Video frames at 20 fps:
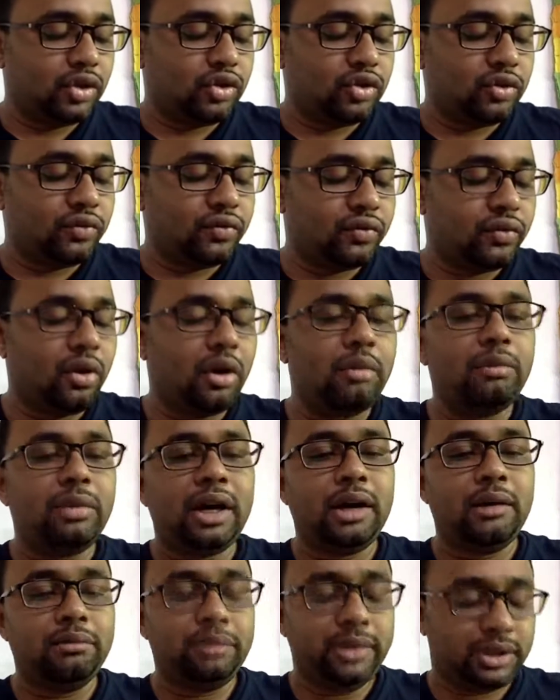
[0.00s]
to form
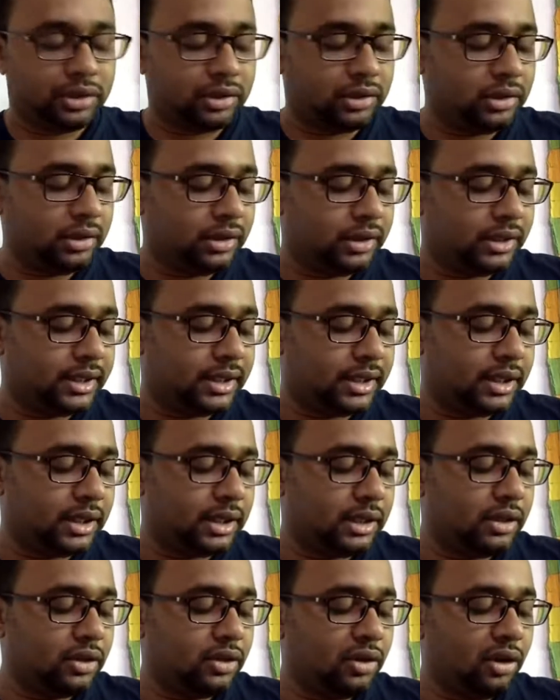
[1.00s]
a methodology
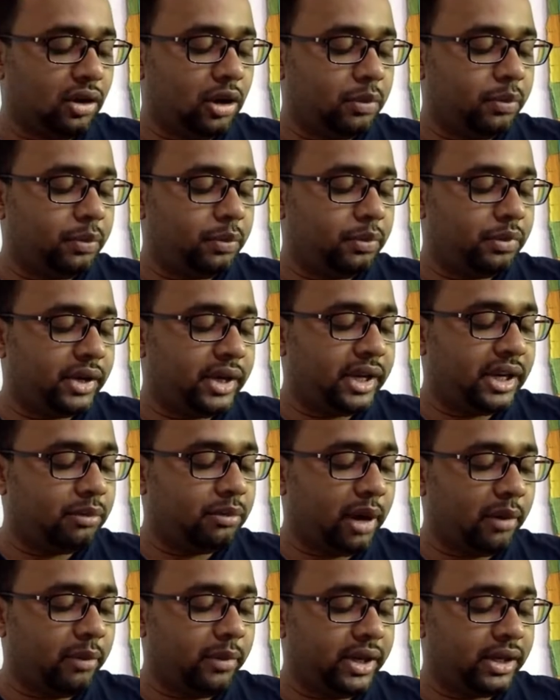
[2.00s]
of
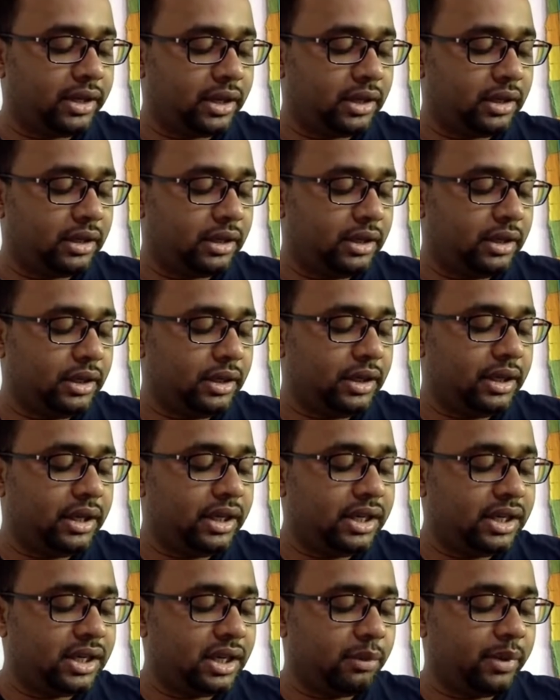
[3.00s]
environmental
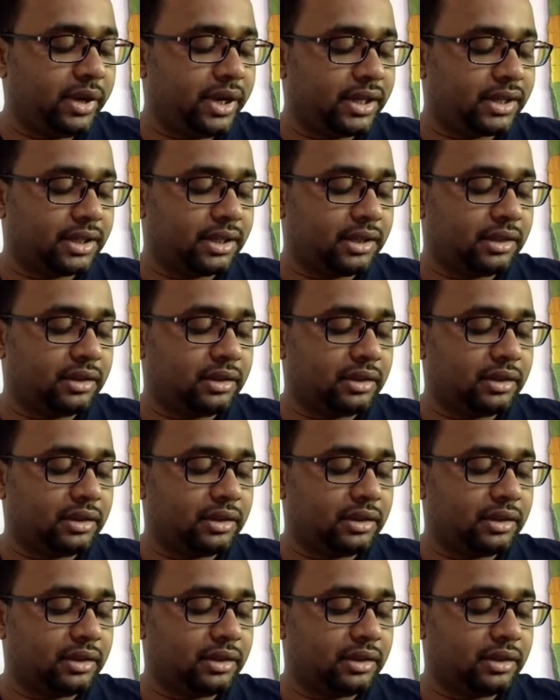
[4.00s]
interpretation.